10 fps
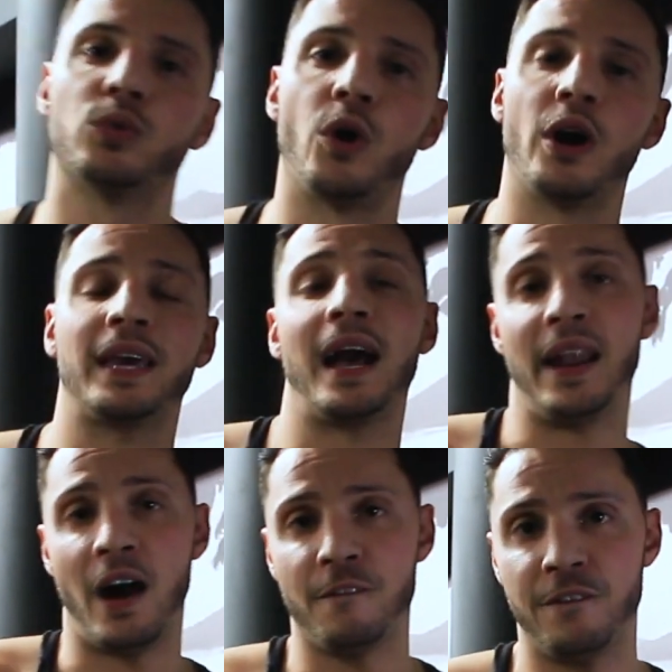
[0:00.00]
a good
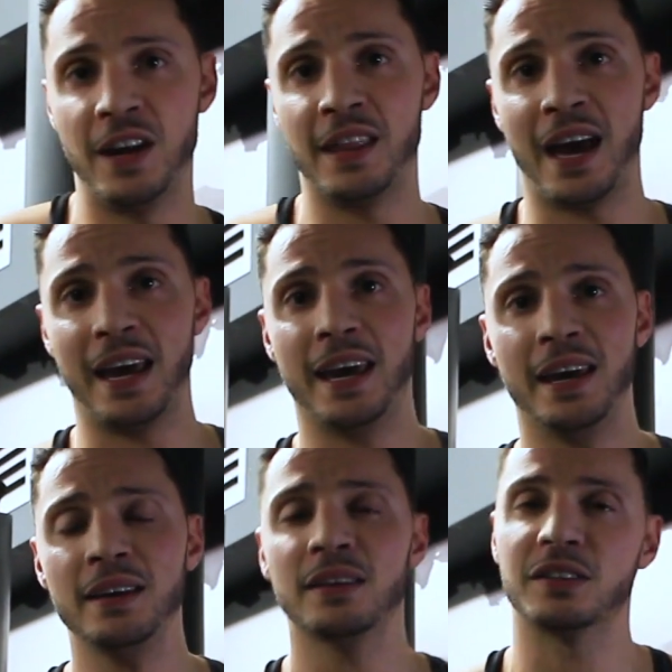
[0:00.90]
workout. Now I'm feeling that
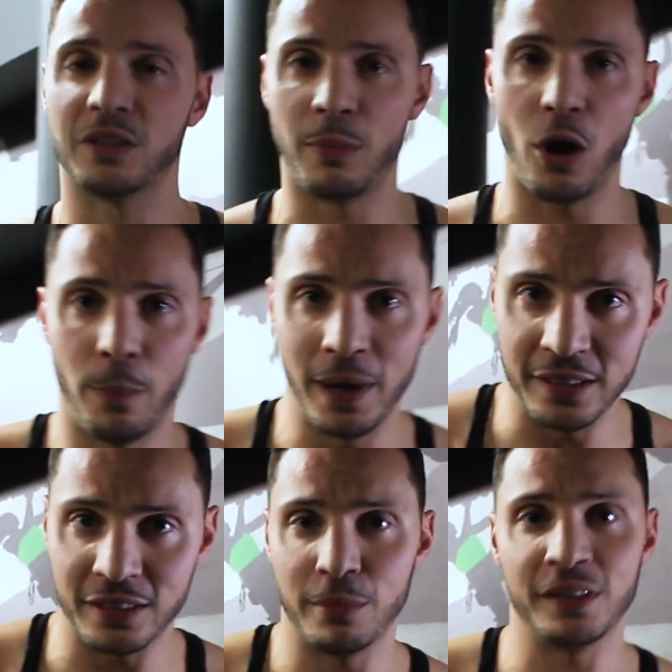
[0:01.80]
here because my
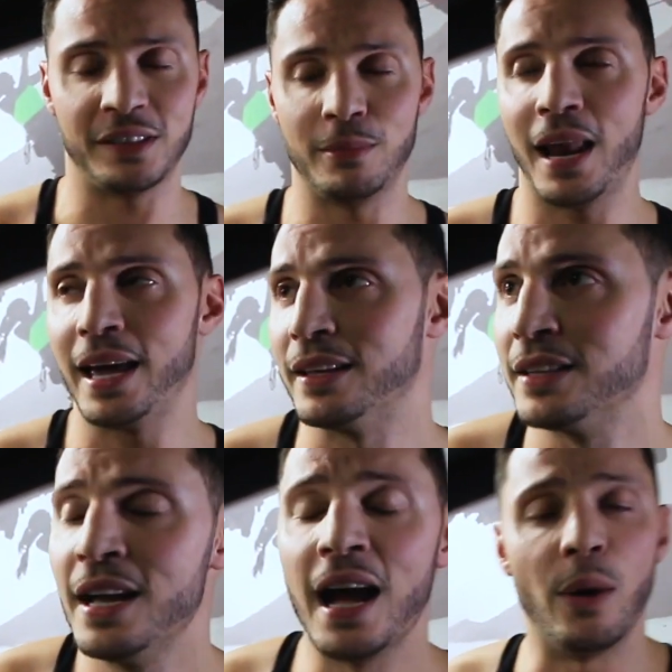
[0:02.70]
obliques have been stimulated.
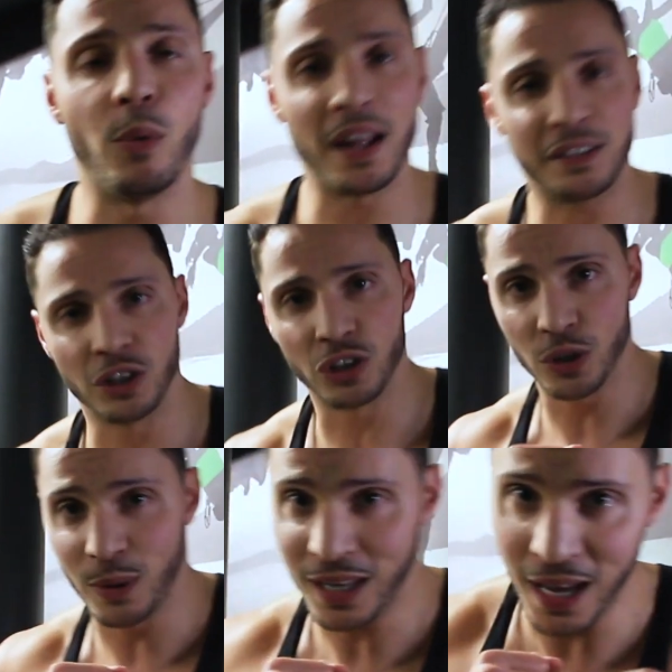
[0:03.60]
And what that's going to
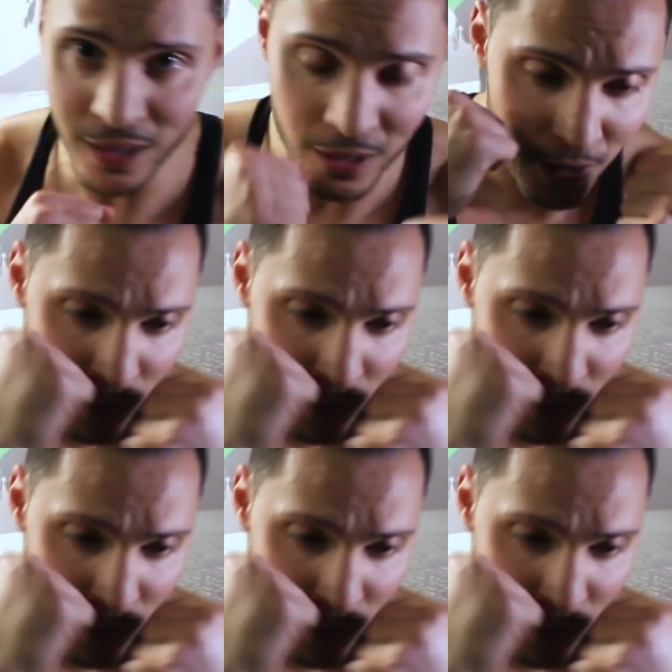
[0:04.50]
do again,